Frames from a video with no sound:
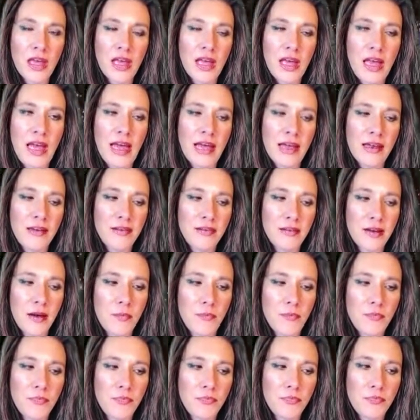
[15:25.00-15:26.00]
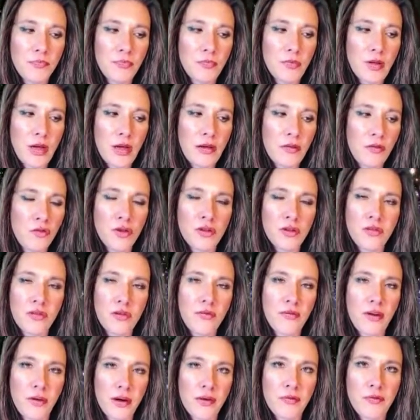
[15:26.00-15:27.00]
And just a
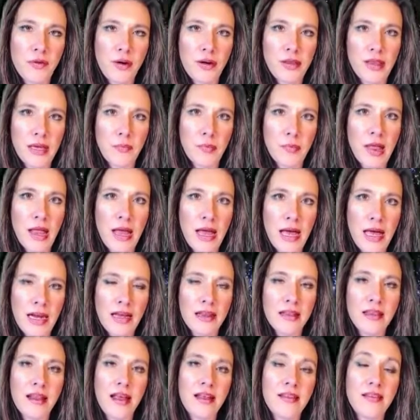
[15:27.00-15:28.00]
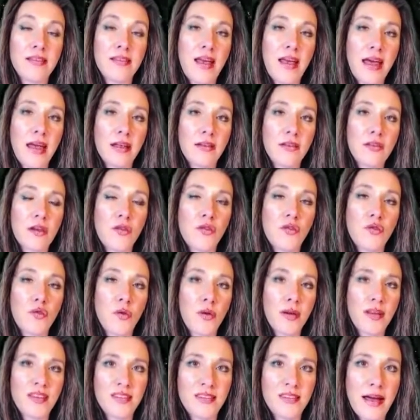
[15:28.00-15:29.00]
very friendly planet. Let's say it's
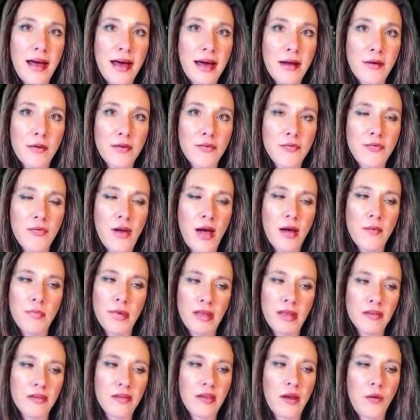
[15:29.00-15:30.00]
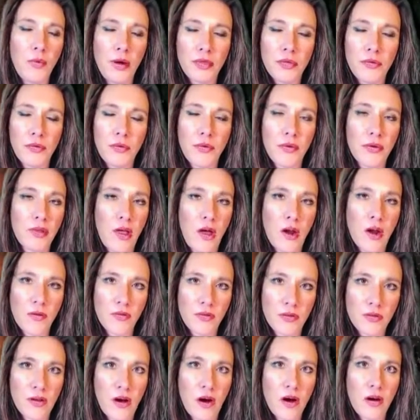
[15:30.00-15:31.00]
conjoined Saturn. That means they went through a lot of
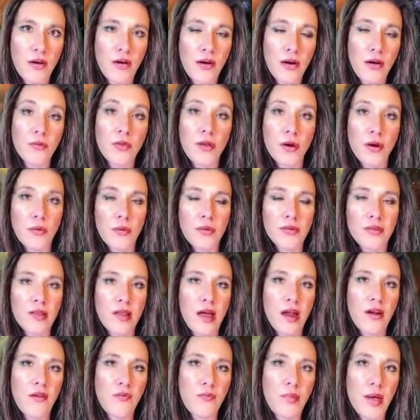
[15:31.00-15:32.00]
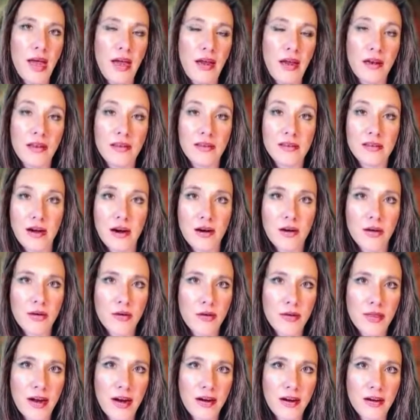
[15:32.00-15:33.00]
sorrow. There was a lot of pain and sorrow
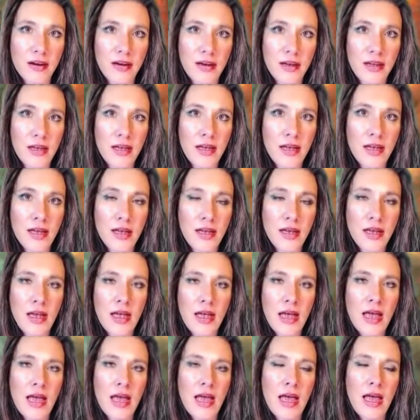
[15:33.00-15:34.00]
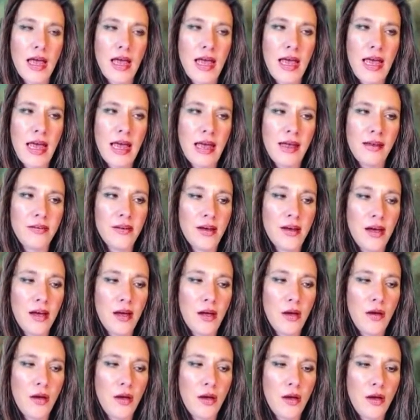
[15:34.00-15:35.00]
there. And
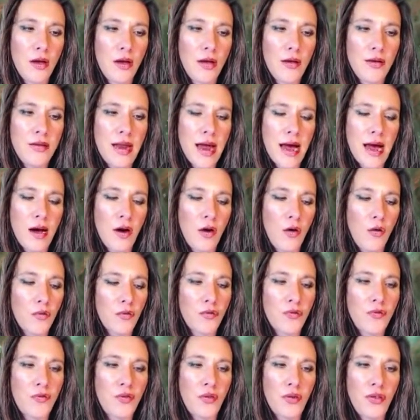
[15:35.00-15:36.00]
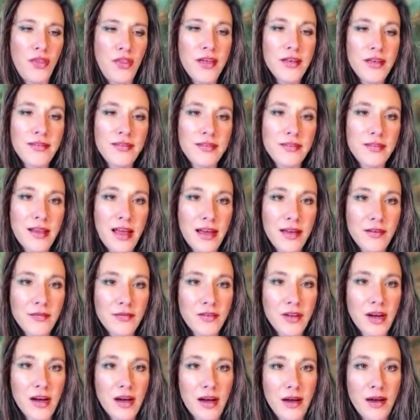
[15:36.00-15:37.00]
now for this
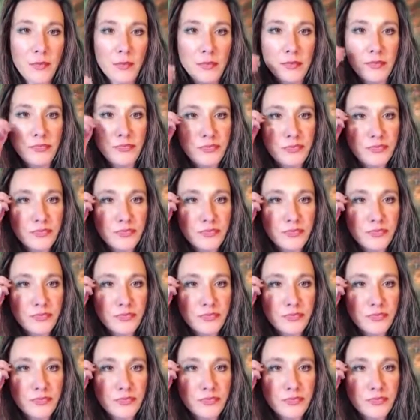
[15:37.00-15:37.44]
lifetime,